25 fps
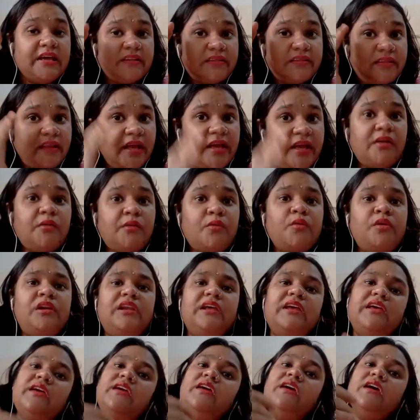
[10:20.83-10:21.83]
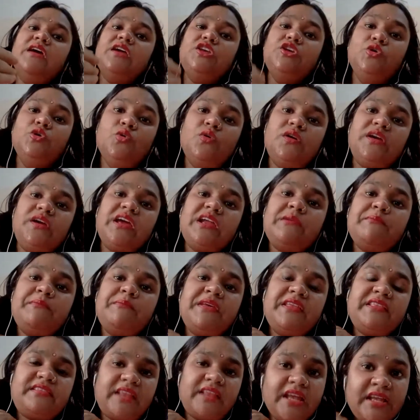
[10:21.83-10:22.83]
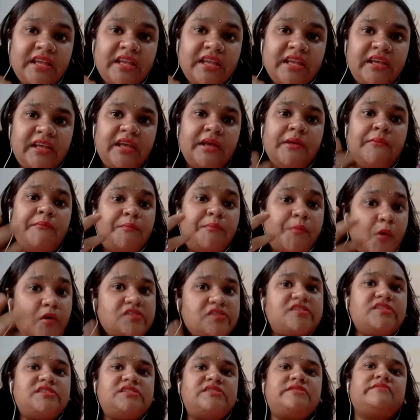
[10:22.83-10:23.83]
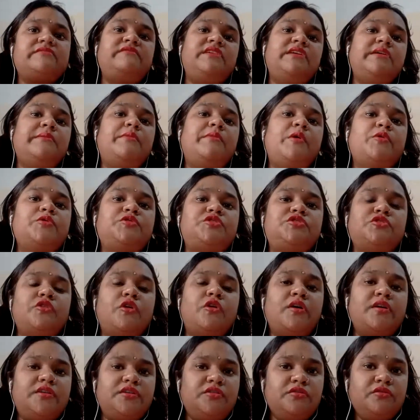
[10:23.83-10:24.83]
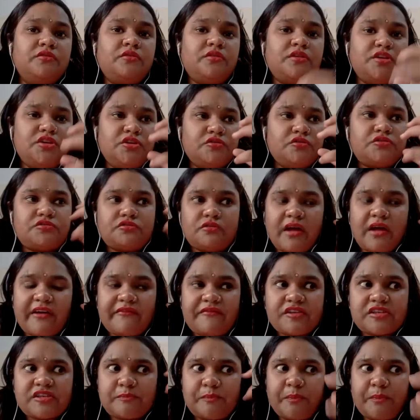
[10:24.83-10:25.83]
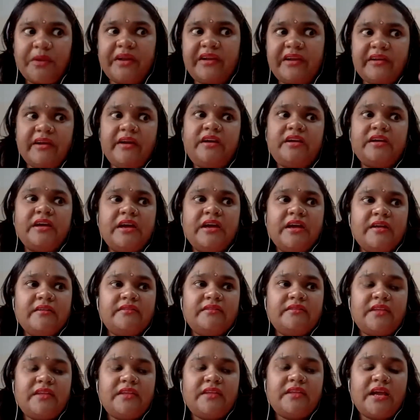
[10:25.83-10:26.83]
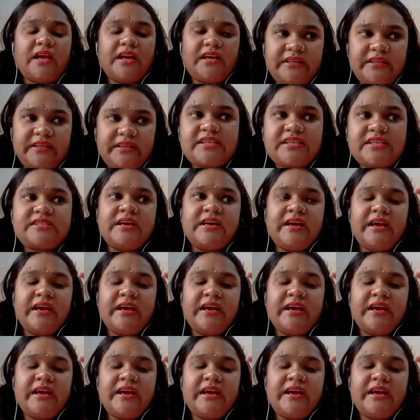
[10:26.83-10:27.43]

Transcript: Then only you can be thinking positively about your, you should have a spirit that yes,